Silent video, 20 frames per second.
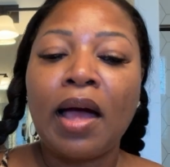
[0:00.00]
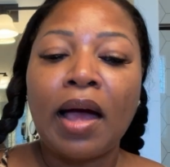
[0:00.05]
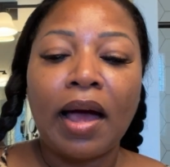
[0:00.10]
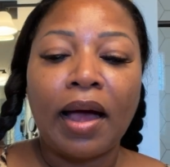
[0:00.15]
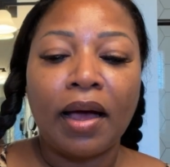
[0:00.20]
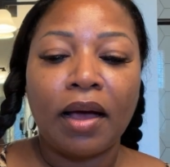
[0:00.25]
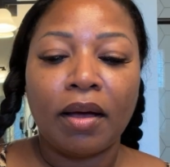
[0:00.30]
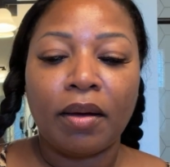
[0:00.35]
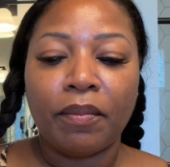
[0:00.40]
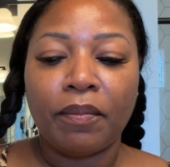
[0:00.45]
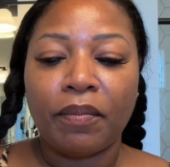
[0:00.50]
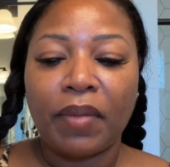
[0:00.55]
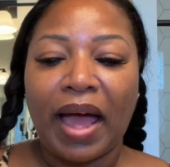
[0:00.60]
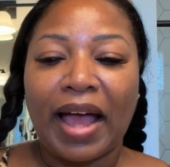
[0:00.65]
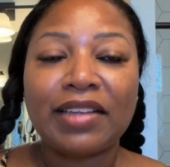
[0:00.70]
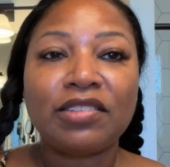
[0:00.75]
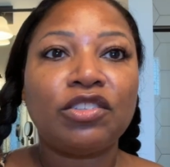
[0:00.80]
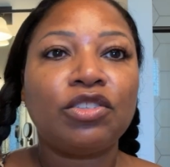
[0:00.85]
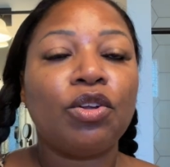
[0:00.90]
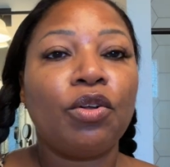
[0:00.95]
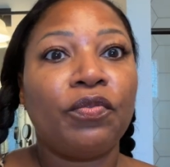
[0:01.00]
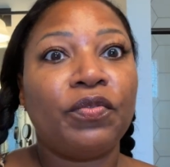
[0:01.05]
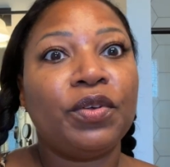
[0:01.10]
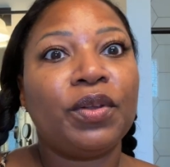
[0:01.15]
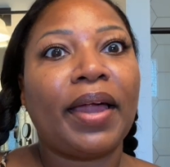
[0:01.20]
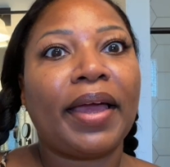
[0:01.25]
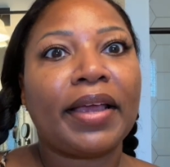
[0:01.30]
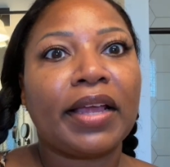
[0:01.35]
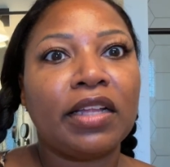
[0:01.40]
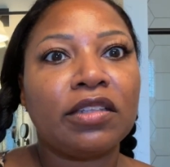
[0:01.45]
I still feel
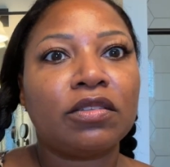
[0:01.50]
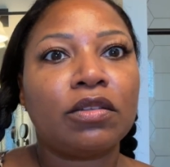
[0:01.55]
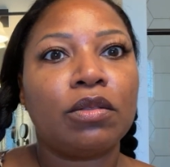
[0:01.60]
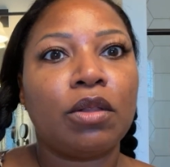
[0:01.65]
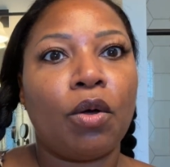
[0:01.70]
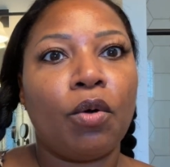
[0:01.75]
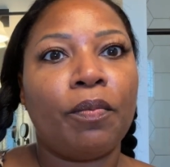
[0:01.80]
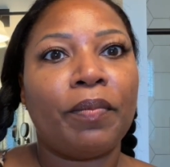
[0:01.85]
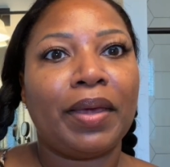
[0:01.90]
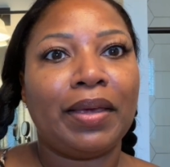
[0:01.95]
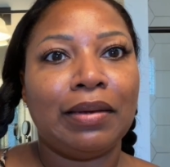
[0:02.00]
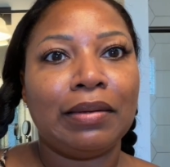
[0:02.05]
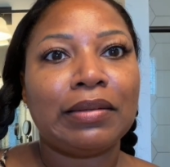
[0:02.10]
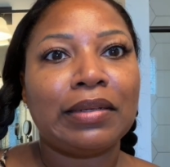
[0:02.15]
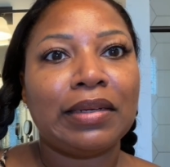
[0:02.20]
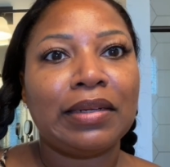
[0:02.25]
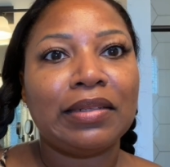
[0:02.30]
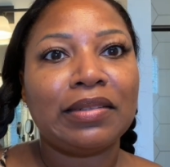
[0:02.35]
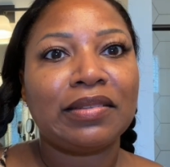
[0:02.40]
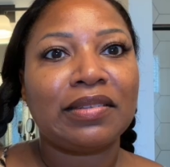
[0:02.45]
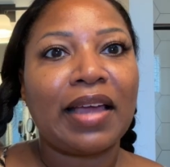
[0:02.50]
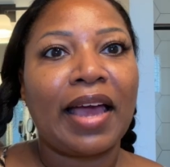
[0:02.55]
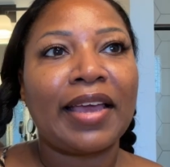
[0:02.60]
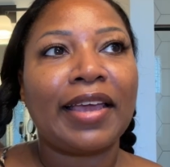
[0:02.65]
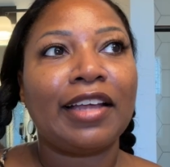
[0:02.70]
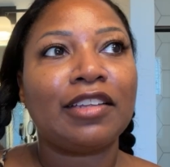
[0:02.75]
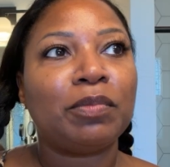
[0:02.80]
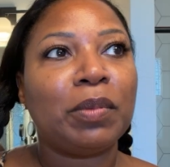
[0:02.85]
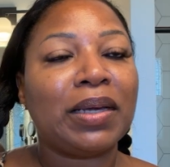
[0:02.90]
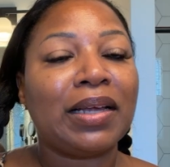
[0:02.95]
like it's low maintenance. I
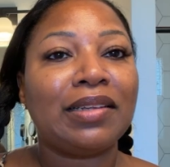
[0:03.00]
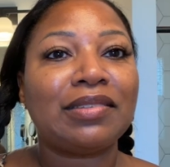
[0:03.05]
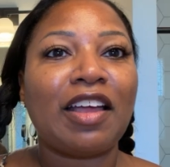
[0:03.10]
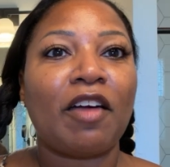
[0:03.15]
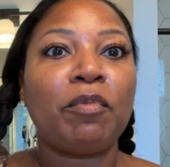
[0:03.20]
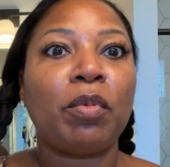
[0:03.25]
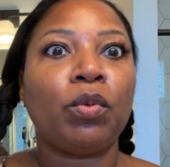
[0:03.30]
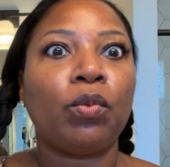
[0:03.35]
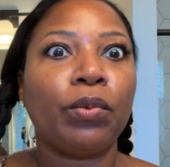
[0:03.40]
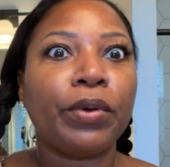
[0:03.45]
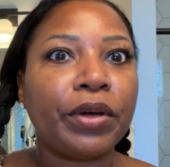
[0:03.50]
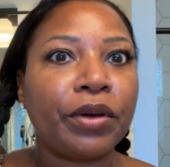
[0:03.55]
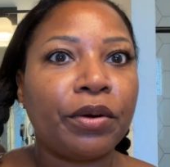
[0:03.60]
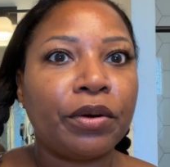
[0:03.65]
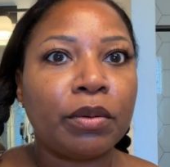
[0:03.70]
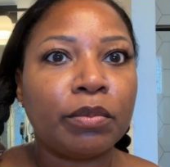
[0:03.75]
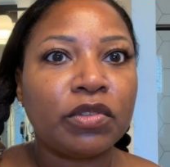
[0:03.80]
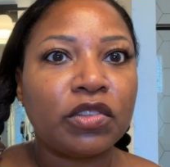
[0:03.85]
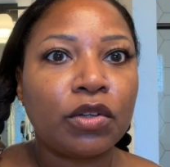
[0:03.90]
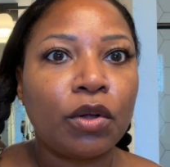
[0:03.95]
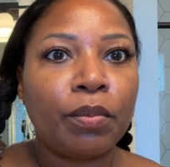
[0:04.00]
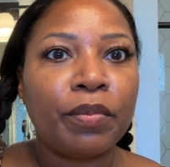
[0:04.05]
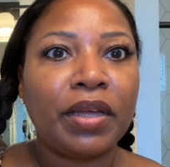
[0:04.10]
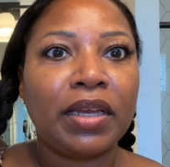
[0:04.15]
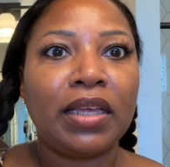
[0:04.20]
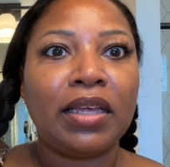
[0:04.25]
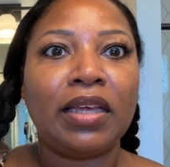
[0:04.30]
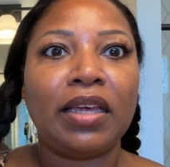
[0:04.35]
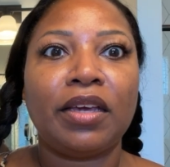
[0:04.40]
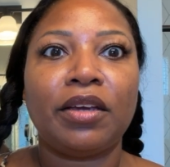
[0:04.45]
guess because I've been wearing them so
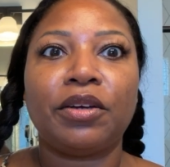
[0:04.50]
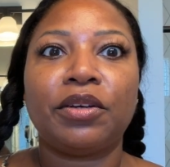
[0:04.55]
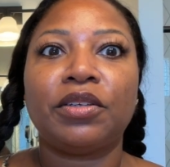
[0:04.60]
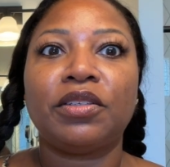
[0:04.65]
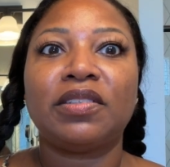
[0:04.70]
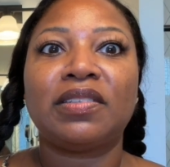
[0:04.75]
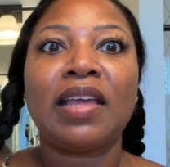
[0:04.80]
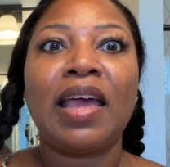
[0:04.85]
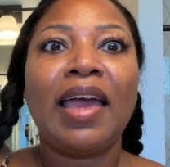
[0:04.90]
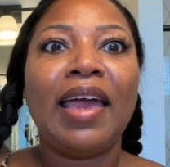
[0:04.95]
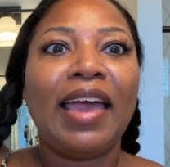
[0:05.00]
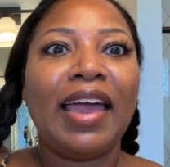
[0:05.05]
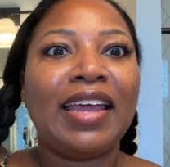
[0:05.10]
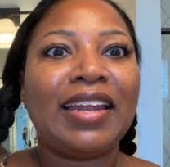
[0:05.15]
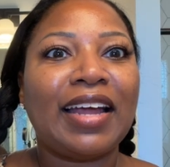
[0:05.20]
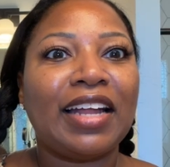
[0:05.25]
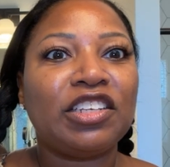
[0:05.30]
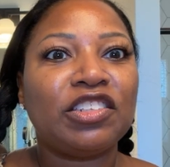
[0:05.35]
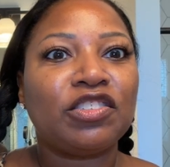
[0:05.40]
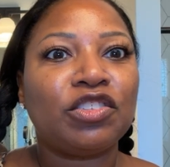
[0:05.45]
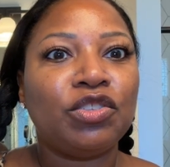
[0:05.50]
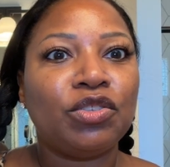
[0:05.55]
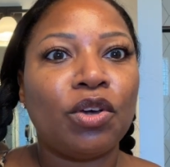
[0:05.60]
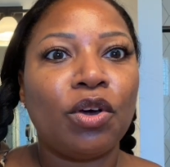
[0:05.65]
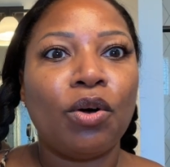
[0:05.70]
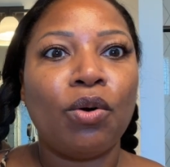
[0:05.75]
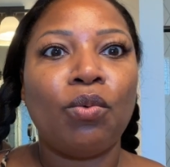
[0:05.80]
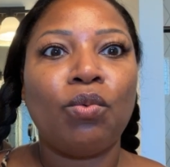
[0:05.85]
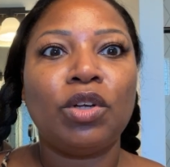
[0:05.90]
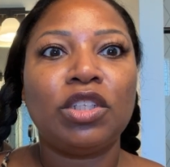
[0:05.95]
many years and I just
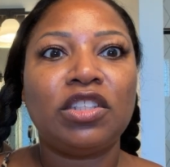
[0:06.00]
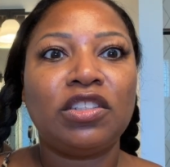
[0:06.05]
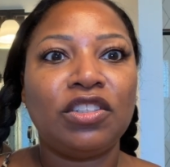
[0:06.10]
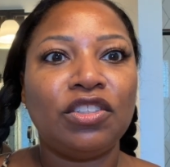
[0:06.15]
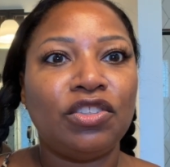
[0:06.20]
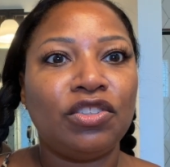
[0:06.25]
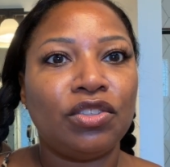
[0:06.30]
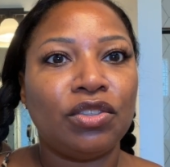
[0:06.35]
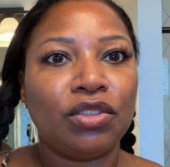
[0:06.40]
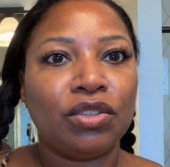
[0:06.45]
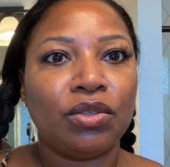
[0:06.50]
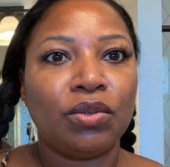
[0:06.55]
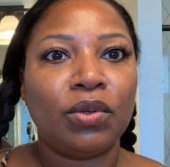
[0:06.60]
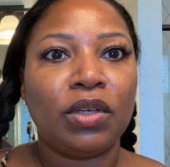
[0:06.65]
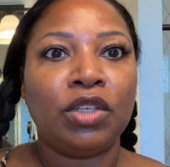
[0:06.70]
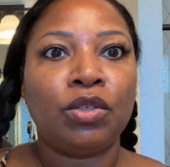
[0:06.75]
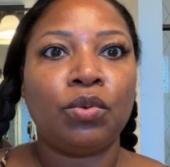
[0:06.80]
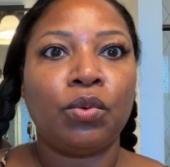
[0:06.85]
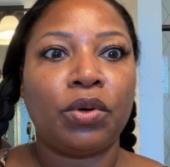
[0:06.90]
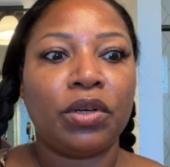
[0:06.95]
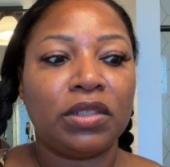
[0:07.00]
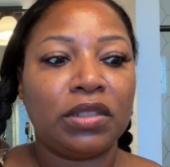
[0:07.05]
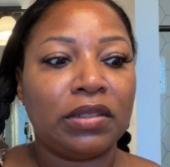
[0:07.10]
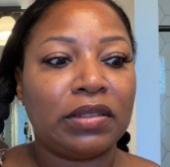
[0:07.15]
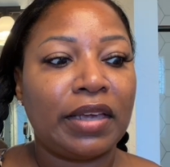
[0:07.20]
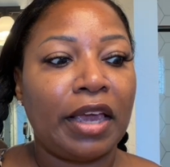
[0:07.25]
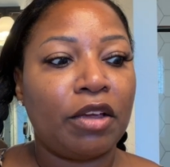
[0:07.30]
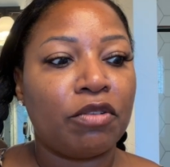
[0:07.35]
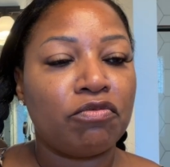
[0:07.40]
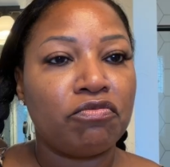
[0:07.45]
know what to do in order to
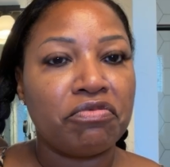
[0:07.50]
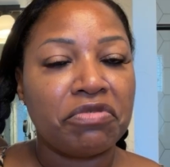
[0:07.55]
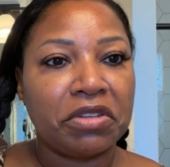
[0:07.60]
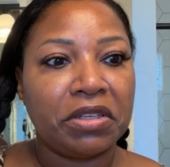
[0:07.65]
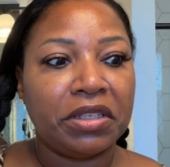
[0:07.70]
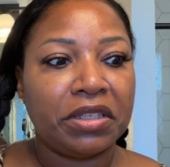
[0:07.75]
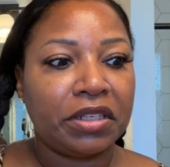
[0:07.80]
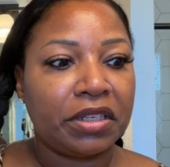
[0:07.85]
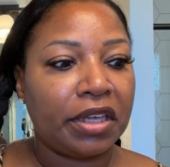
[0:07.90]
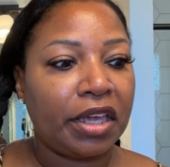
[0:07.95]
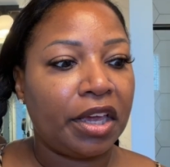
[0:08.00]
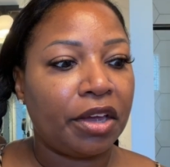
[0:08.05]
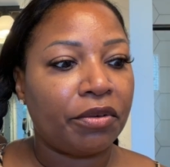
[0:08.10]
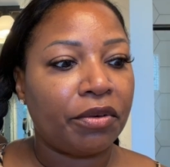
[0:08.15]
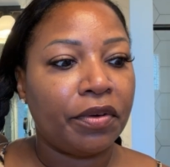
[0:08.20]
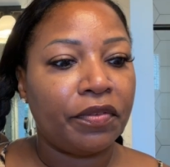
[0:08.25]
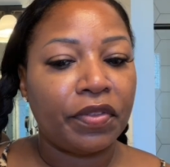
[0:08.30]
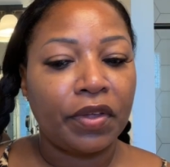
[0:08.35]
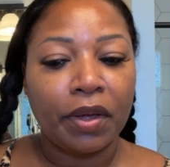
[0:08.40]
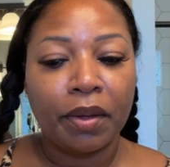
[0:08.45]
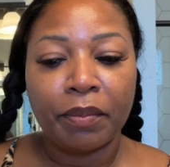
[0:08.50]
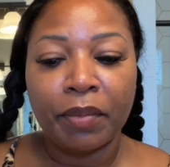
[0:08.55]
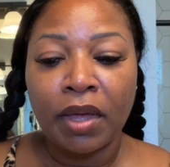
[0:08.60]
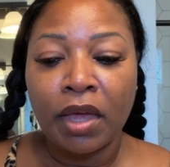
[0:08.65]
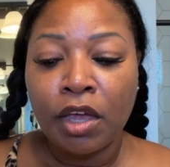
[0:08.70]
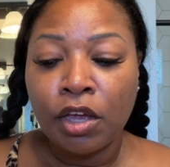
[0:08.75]
take really good care of them.